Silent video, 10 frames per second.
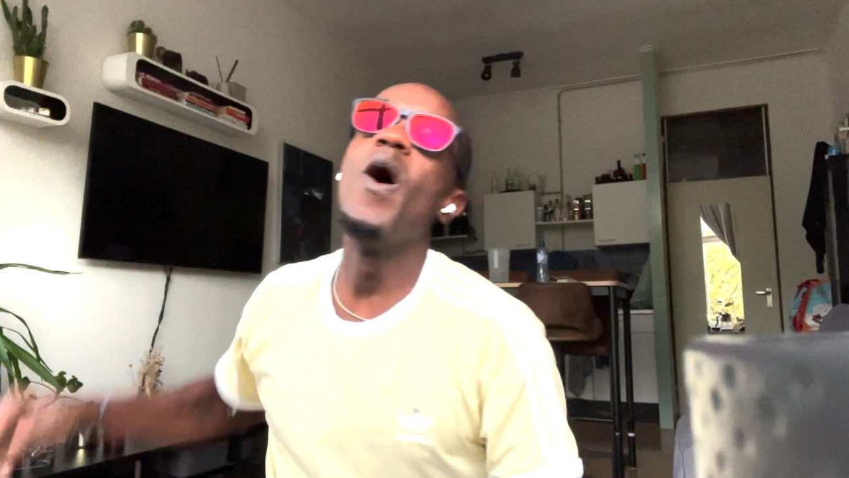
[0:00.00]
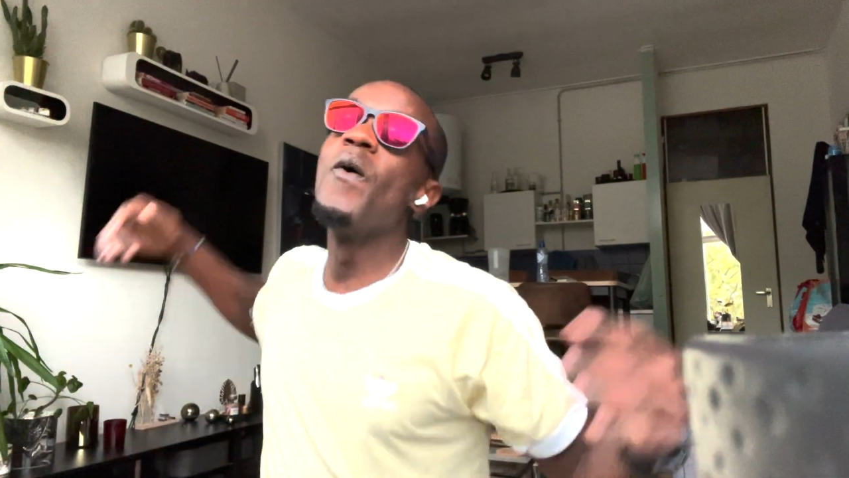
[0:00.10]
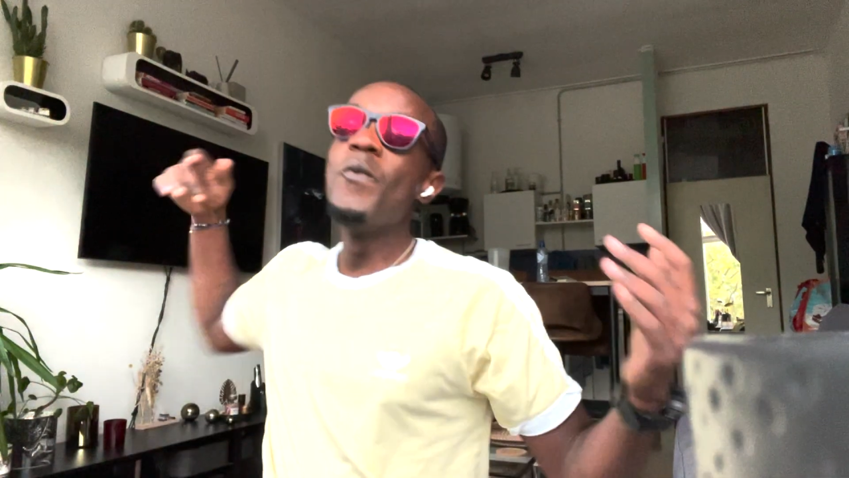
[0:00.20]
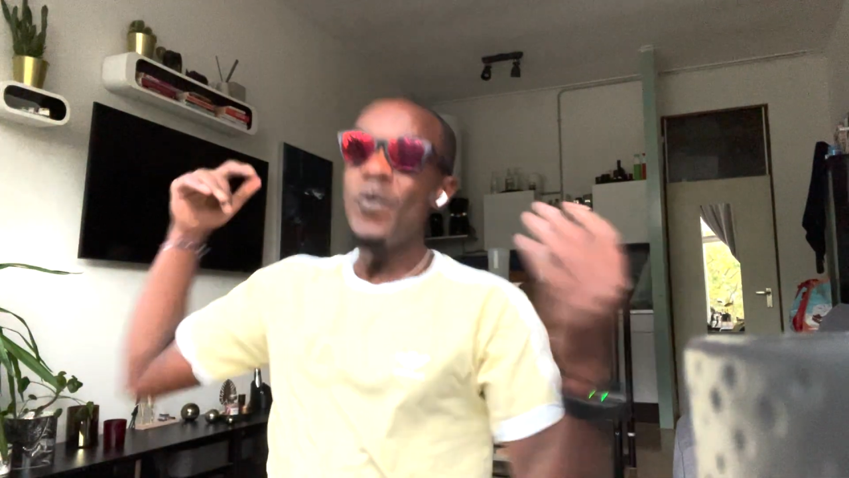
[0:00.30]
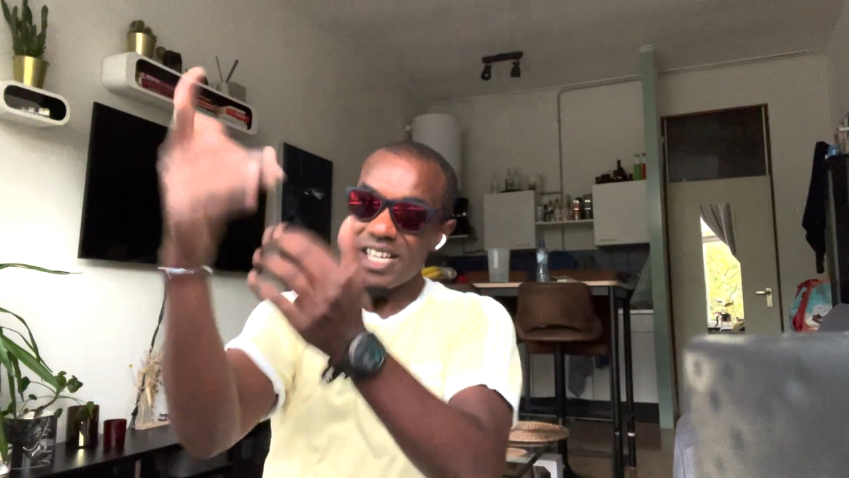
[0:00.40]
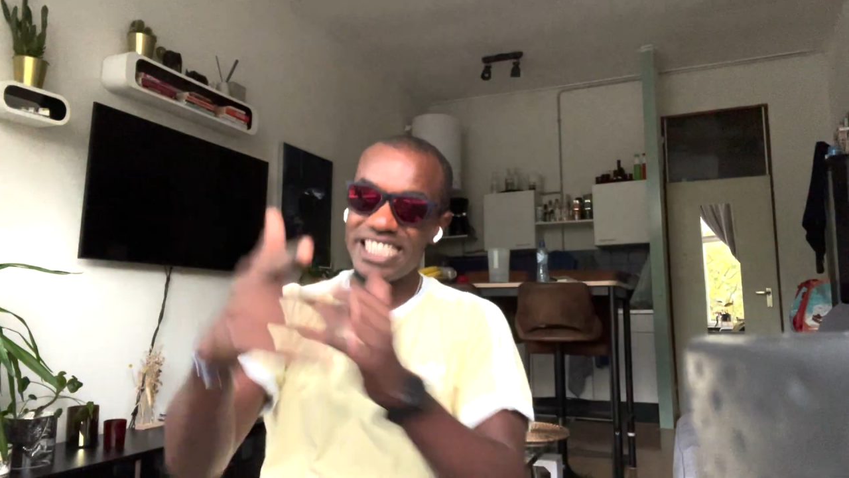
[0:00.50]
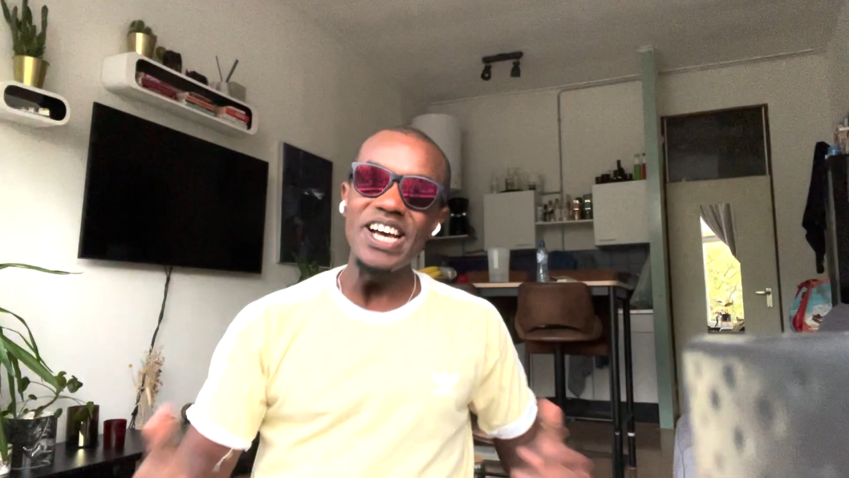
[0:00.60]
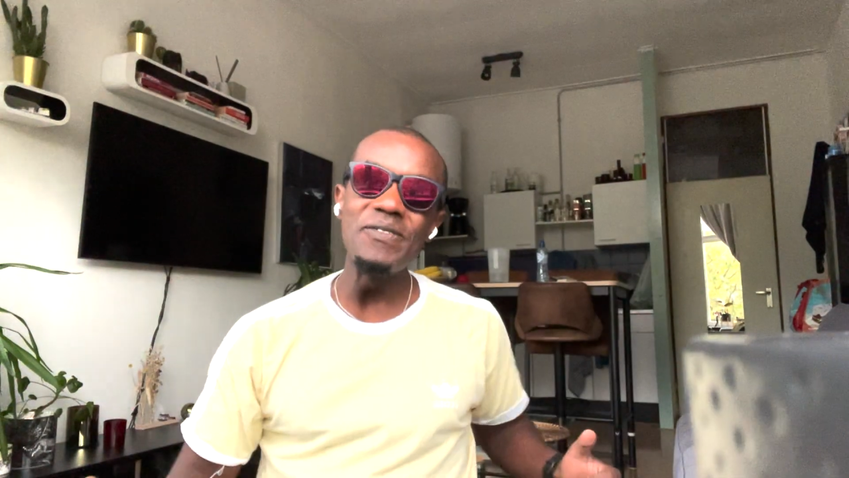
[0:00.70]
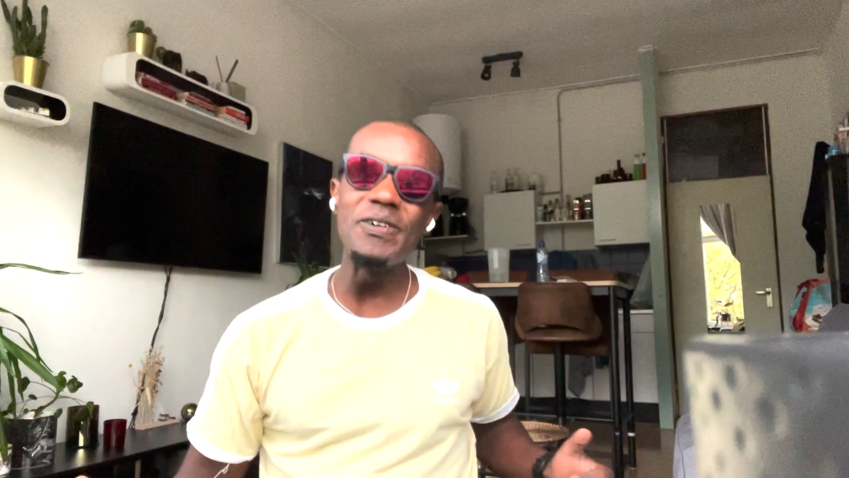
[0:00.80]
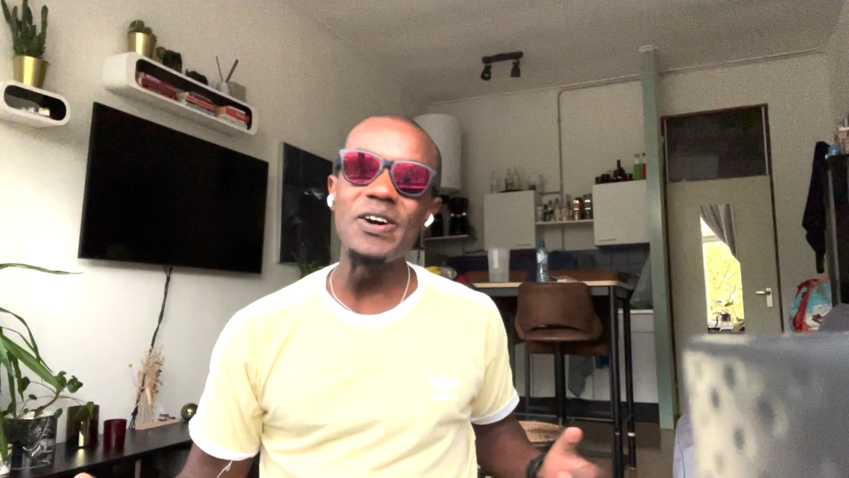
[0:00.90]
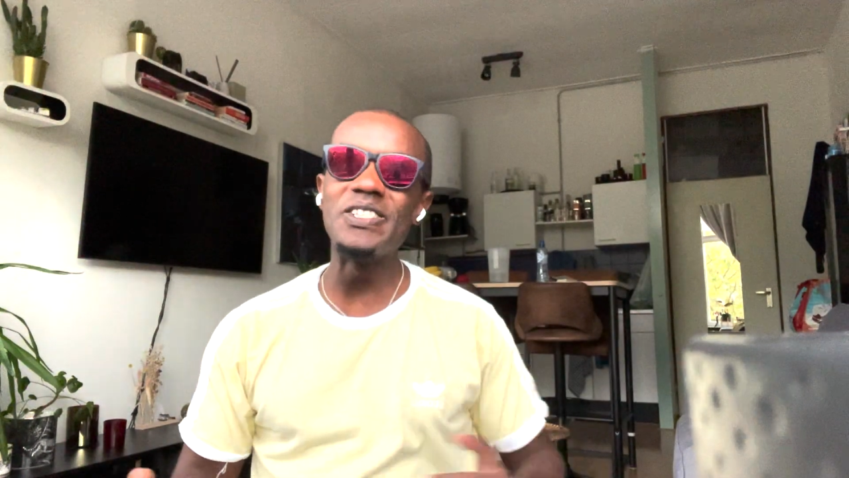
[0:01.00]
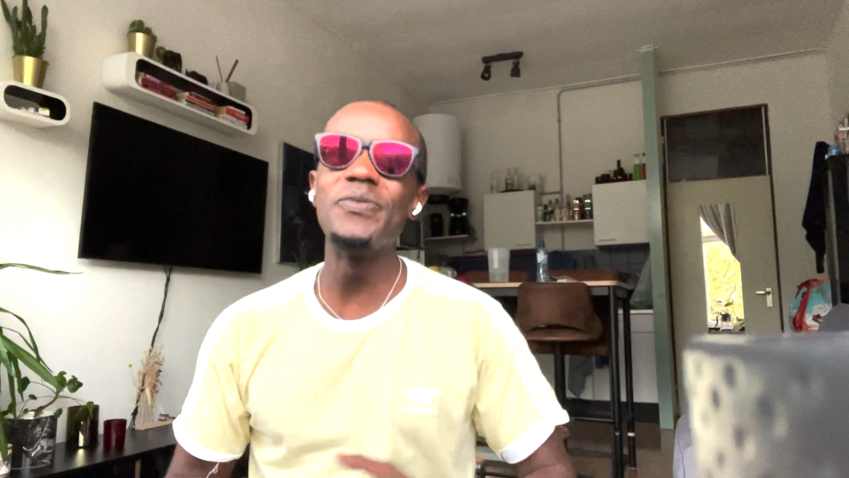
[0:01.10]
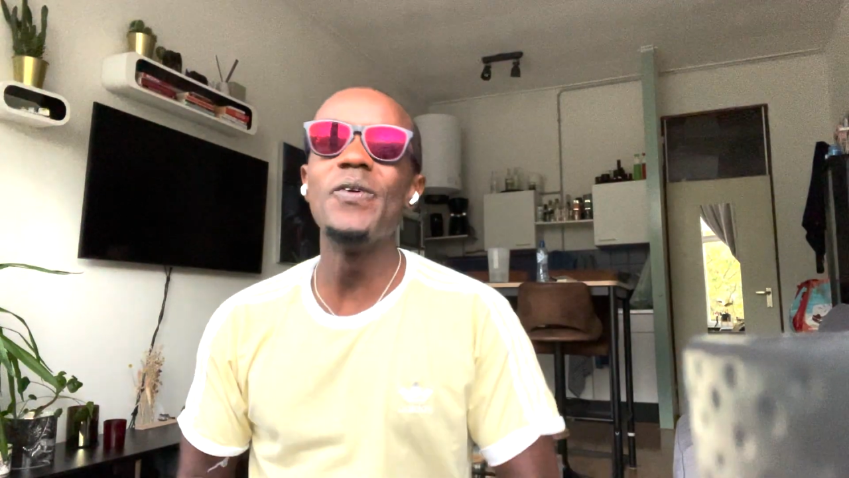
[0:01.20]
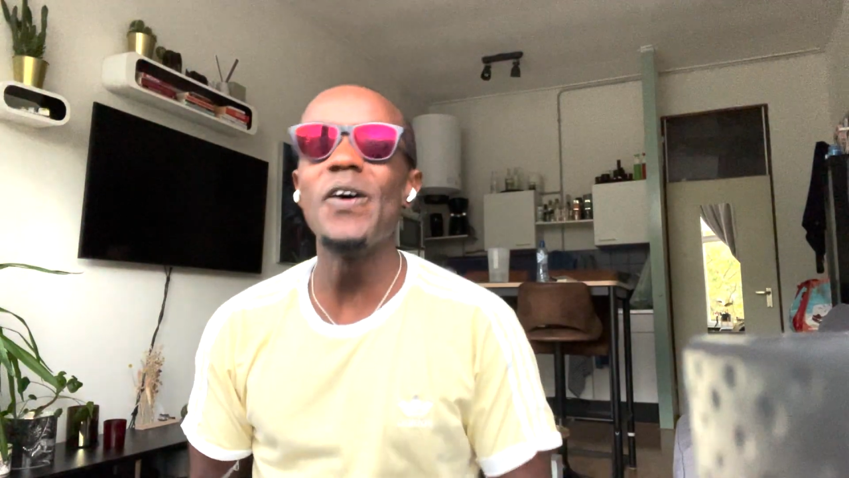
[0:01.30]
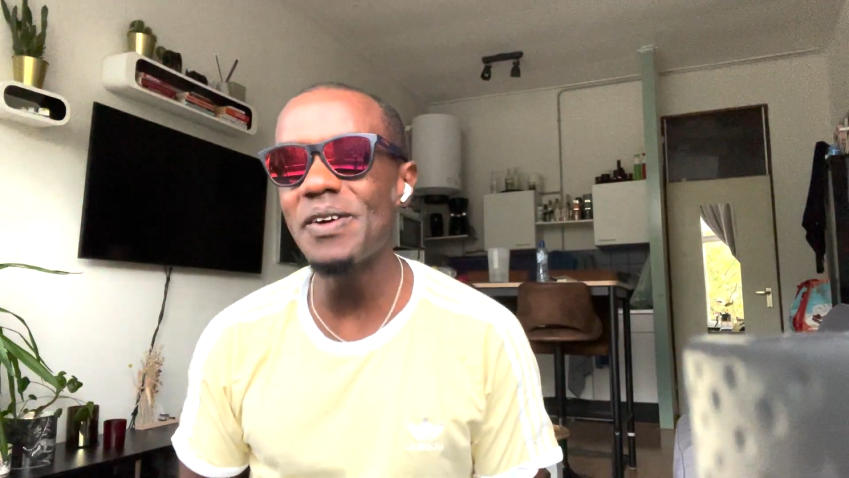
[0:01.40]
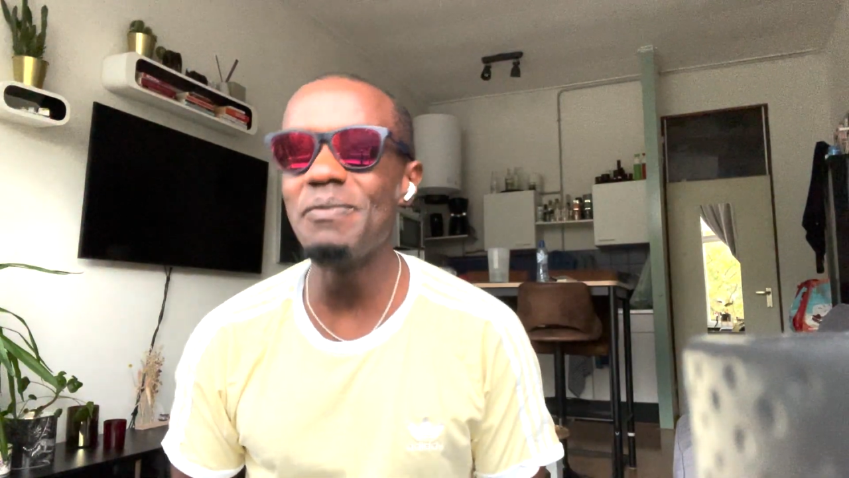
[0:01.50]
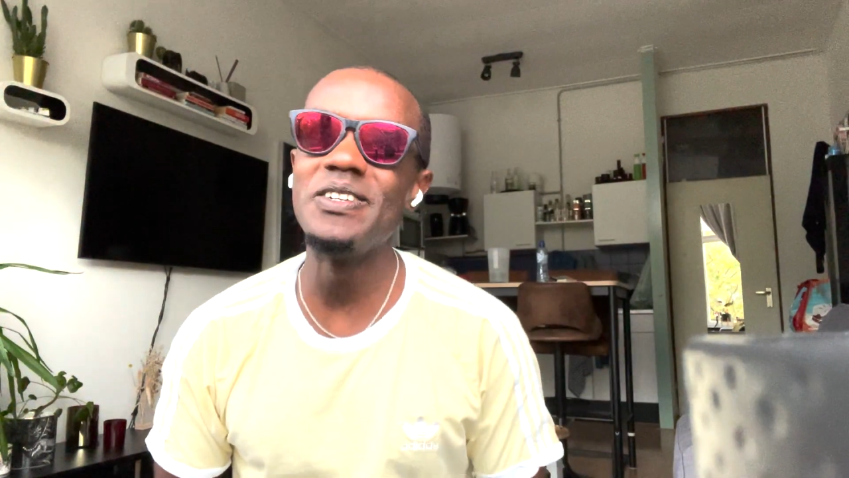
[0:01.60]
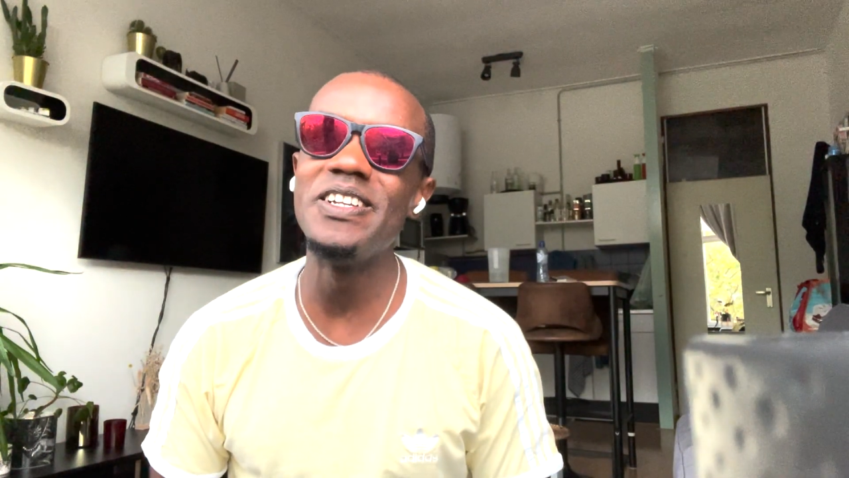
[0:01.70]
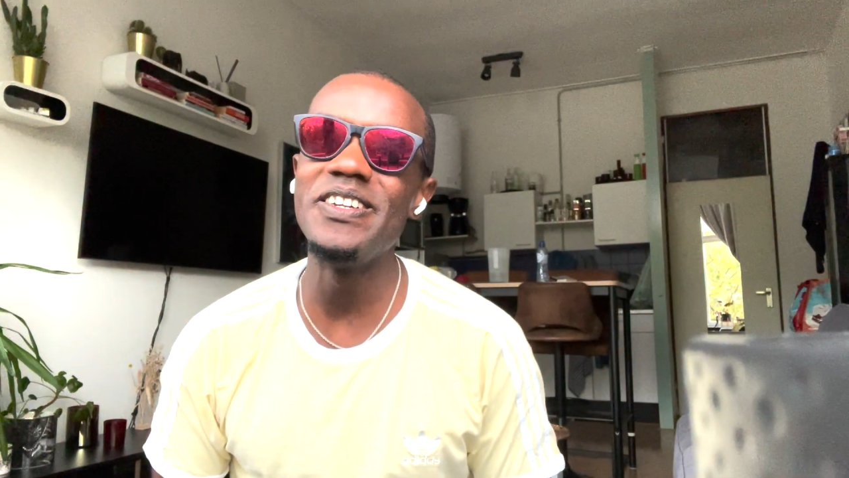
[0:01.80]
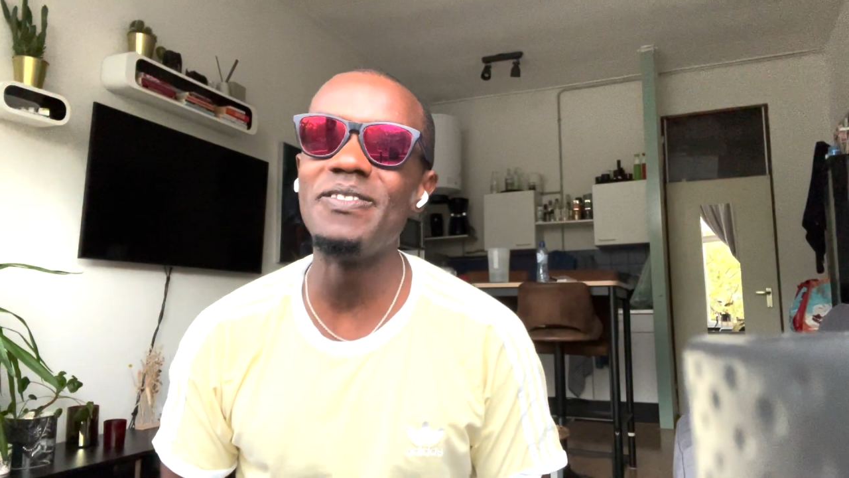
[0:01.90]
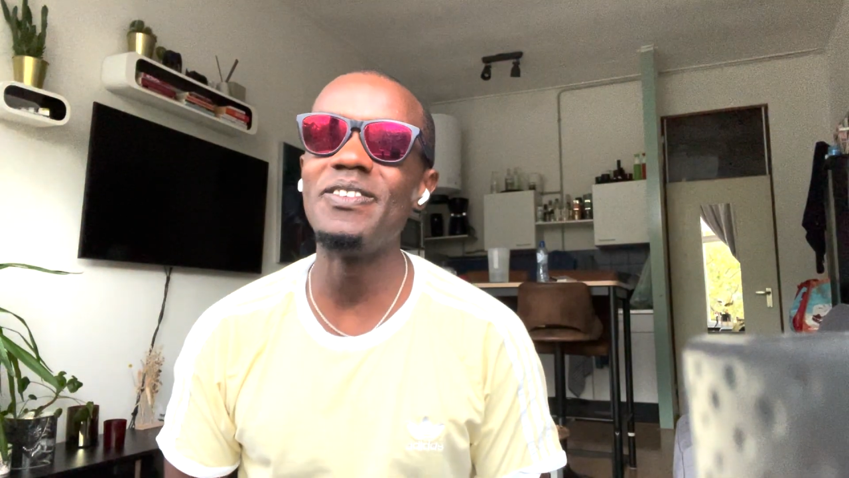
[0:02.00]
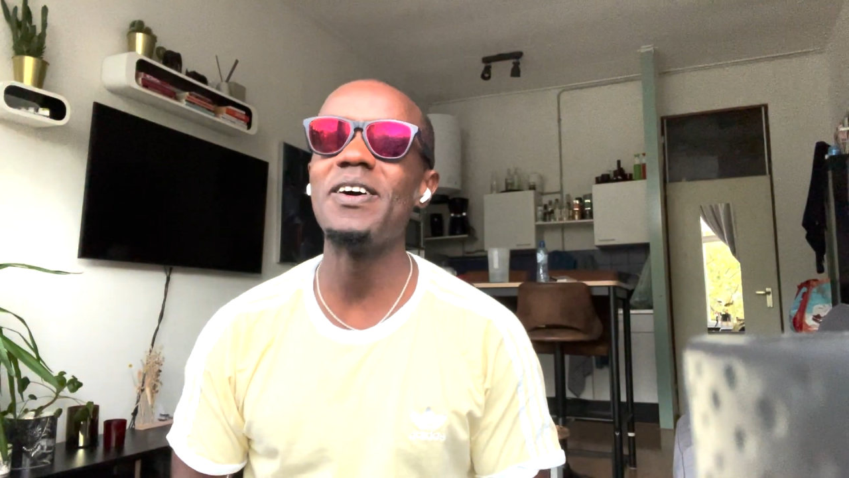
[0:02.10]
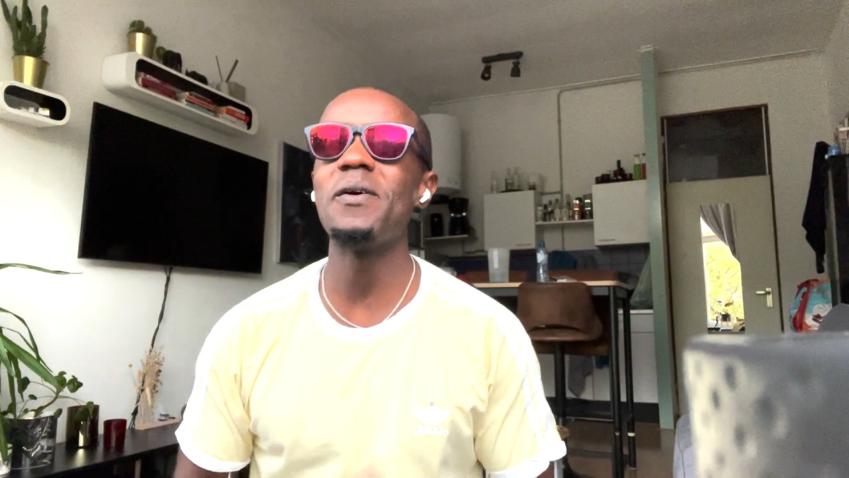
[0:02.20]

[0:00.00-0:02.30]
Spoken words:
What's up guys, welcome to a new vlog.